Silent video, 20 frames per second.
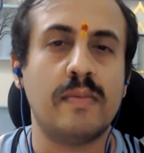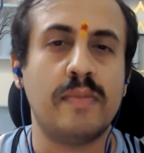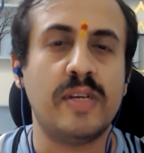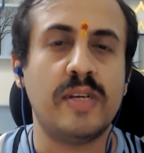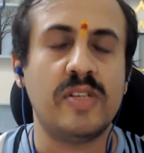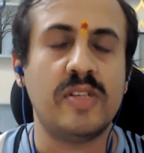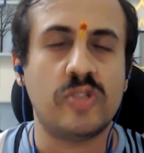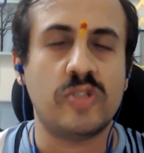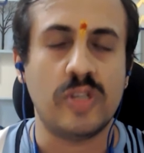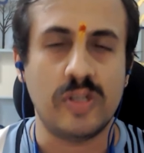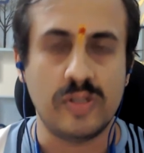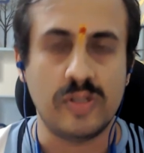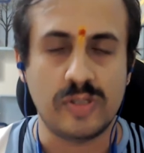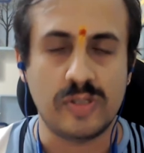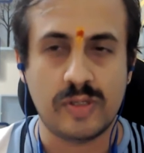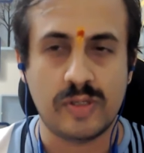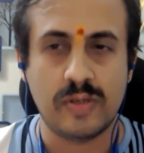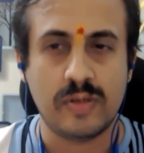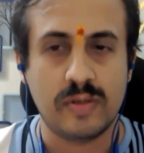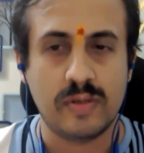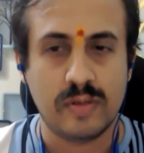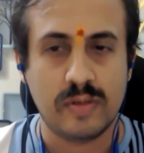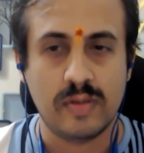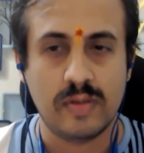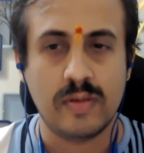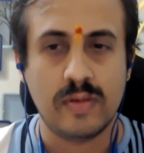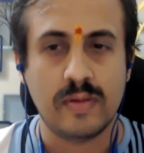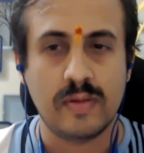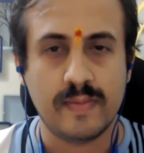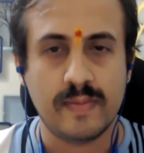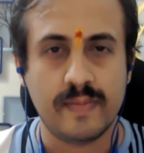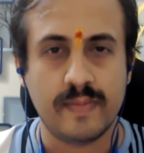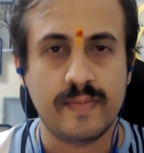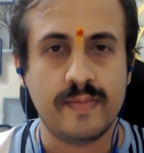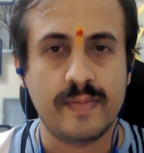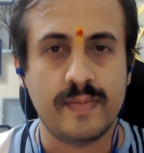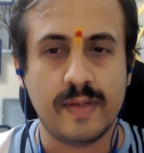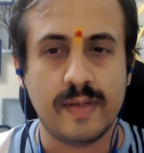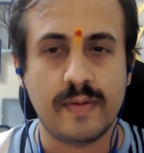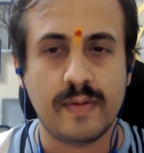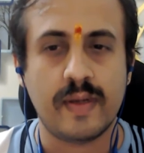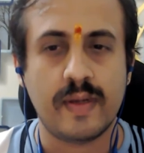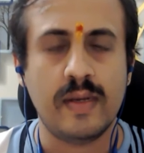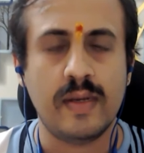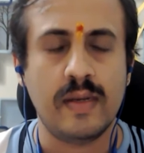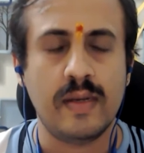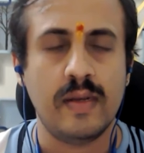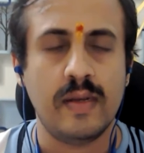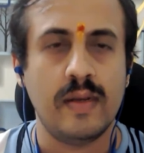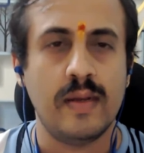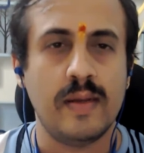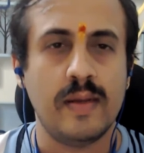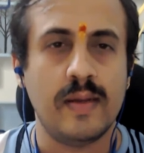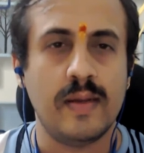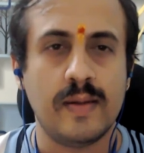be changed. Okay,